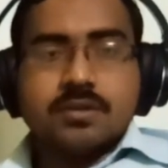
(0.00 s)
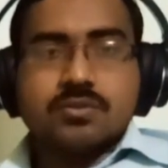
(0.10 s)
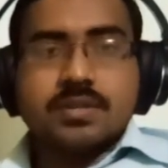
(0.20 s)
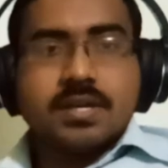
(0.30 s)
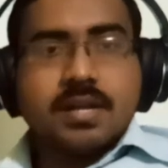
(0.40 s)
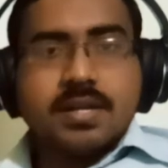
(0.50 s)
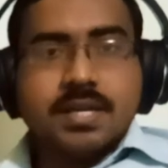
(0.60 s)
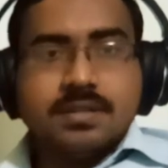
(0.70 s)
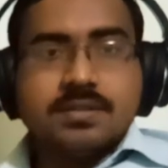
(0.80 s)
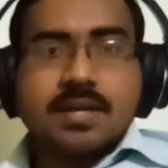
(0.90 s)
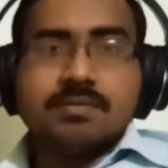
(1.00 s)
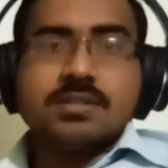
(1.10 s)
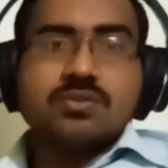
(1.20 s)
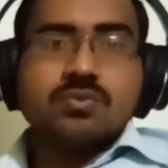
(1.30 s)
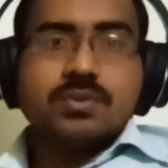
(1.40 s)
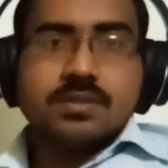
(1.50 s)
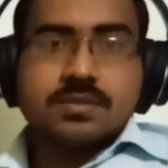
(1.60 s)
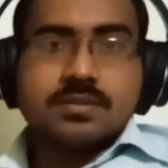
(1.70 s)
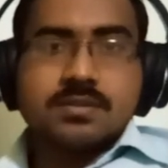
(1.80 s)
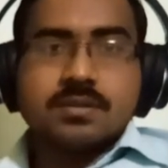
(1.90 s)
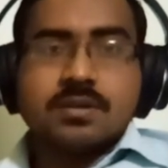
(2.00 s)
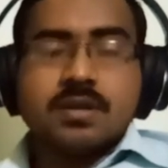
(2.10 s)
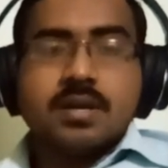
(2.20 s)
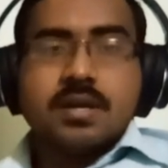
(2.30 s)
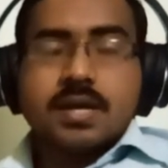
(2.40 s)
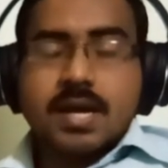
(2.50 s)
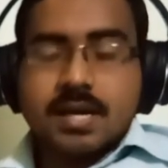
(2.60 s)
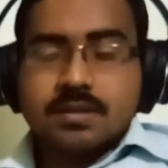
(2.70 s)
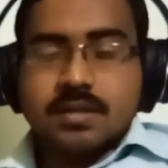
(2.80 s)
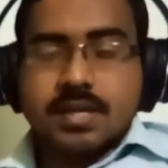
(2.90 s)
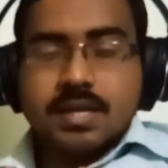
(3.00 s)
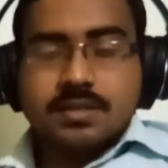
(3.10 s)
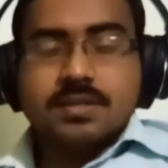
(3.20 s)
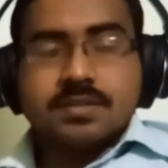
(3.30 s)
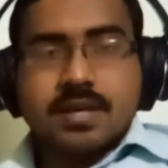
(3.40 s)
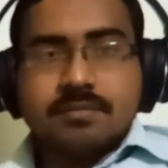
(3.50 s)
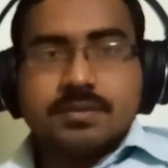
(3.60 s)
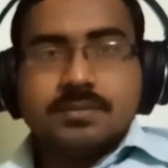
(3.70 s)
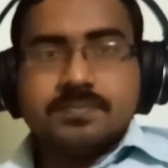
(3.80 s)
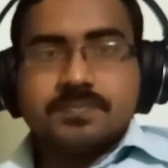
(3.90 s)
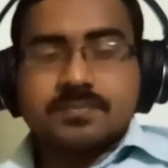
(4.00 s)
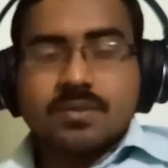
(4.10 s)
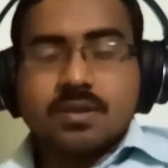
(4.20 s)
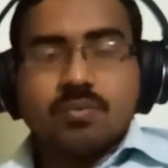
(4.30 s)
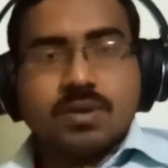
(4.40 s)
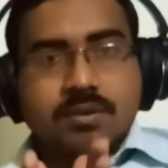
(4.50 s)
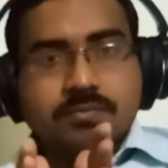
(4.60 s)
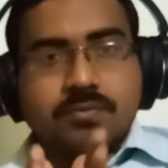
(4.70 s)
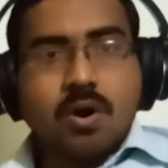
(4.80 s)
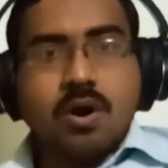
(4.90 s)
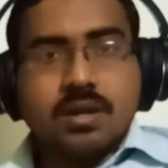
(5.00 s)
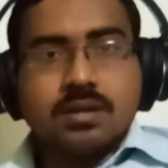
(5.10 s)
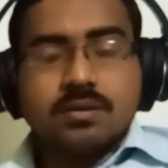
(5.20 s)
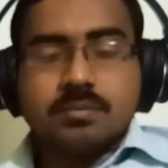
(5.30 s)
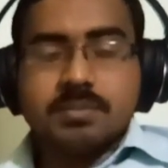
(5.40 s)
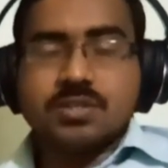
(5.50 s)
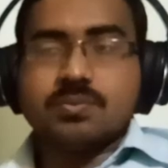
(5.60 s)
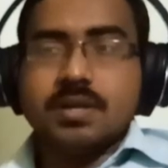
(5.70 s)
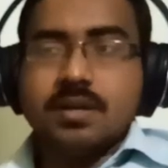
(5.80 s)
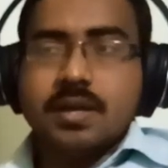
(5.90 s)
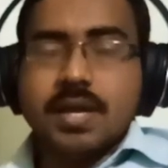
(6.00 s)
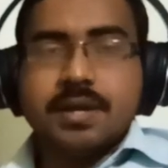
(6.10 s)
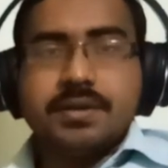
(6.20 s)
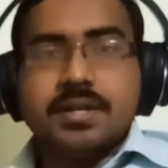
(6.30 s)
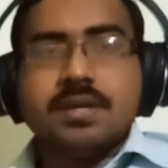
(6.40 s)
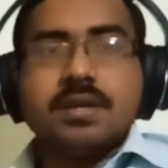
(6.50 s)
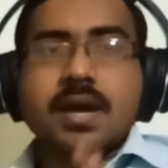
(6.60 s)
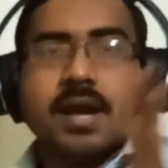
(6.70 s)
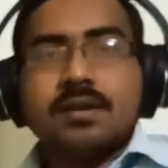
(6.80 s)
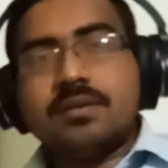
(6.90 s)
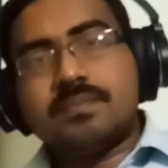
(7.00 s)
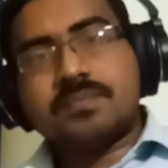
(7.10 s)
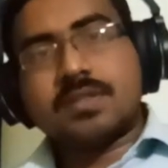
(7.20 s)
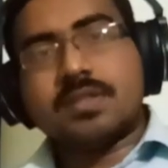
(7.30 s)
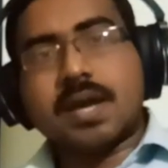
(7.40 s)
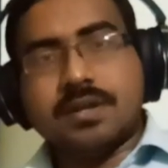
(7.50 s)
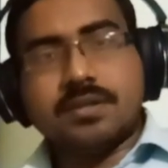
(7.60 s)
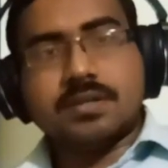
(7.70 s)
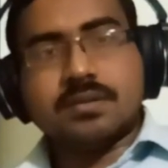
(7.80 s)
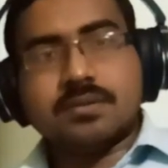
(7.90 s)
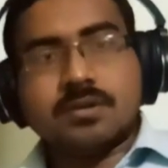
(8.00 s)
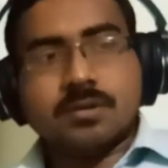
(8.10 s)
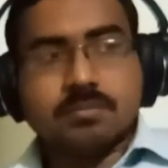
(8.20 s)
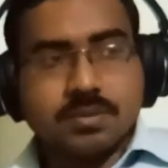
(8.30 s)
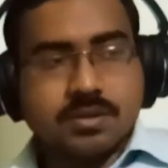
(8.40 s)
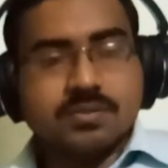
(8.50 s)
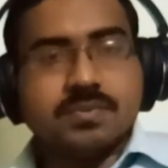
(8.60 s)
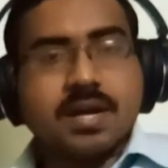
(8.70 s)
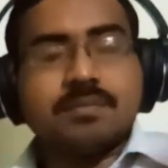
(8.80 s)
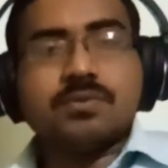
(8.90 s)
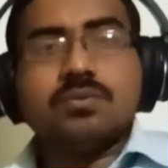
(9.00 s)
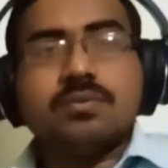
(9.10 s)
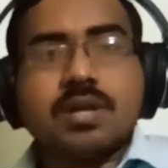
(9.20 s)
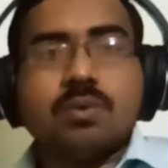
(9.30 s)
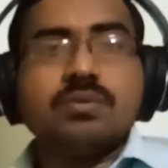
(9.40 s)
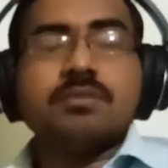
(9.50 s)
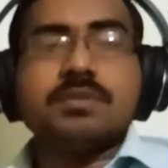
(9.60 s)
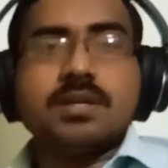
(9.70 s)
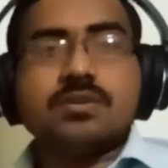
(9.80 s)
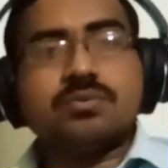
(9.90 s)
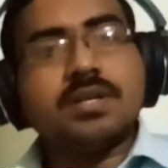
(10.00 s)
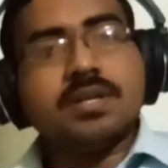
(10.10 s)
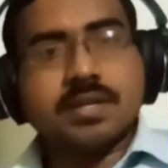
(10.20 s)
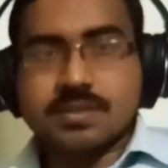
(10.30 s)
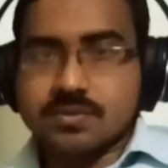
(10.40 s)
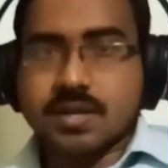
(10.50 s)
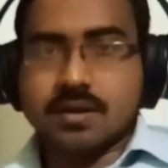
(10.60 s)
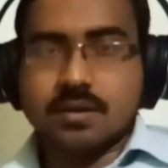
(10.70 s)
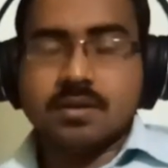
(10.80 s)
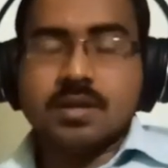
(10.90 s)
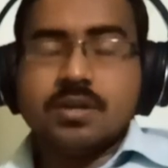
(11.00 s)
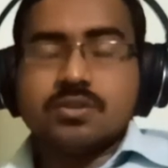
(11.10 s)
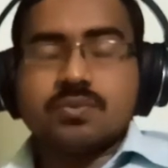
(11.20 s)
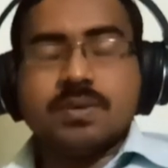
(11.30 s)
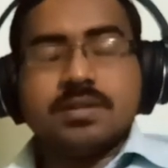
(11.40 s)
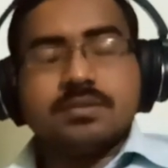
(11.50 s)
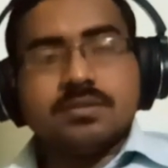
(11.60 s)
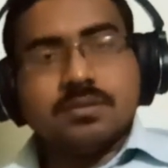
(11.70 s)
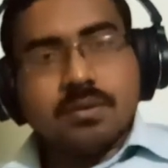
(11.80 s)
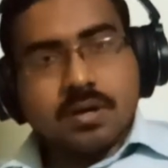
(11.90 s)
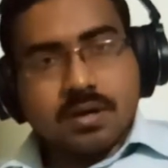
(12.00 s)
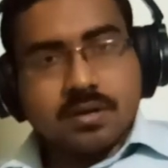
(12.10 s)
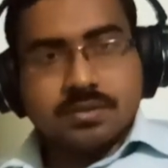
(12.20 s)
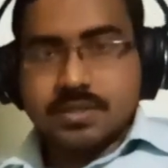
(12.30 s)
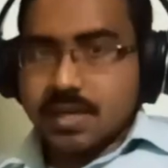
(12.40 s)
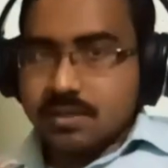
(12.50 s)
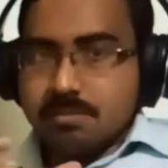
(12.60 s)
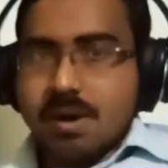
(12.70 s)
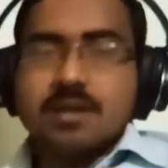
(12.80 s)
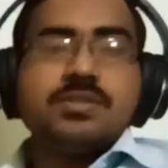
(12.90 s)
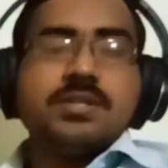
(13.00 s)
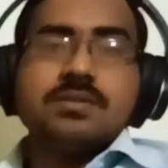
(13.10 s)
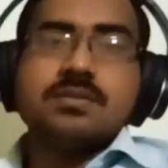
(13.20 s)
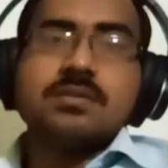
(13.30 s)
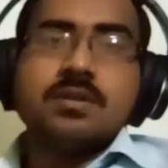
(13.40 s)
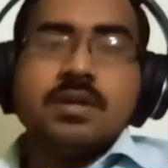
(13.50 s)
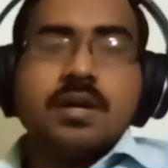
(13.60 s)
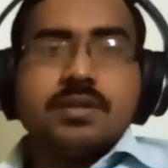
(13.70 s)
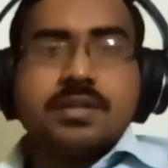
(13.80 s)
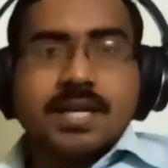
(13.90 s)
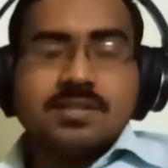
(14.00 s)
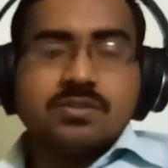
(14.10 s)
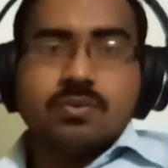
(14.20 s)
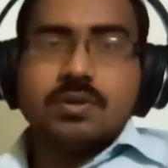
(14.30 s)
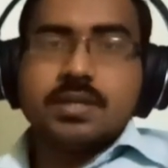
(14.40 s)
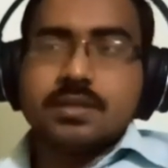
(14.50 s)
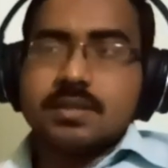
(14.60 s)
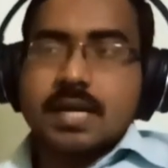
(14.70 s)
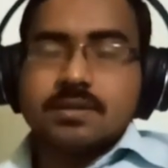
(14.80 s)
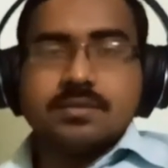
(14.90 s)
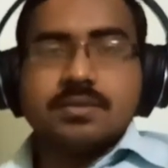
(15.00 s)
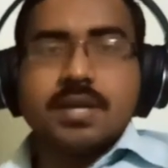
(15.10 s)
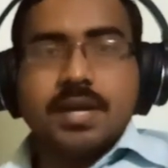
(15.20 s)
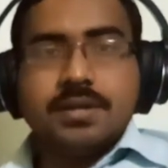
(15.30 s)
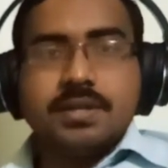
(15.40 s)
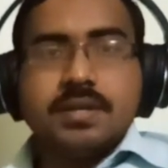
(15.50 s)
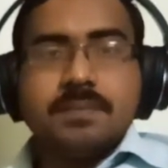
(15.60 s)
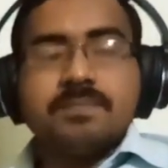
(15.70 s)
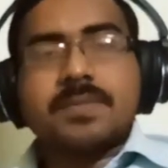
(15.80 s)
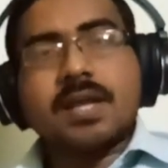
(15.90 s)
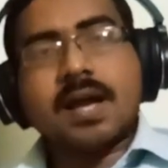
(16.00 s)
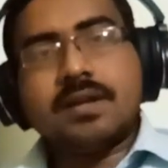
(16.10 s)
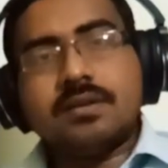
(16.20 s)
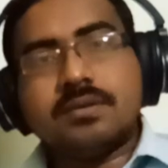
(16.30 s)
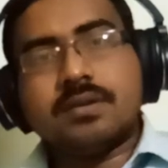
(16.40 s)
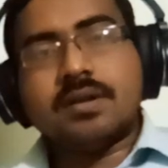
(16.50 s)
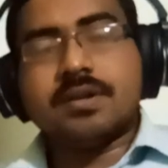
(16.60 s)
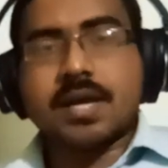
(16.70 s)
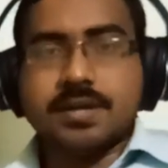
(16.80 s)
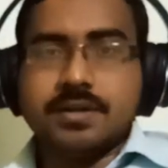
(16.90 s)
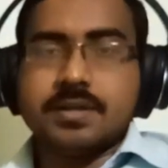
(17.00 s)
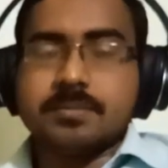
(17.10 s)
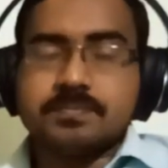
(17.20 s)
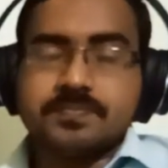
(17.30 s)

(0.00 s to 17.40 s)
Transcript: so there are 87 students and 87 will fall between 80 and 90 because we have to round the figure to the nearest 10. So we'll take the margins tens only, that is 80 and 90.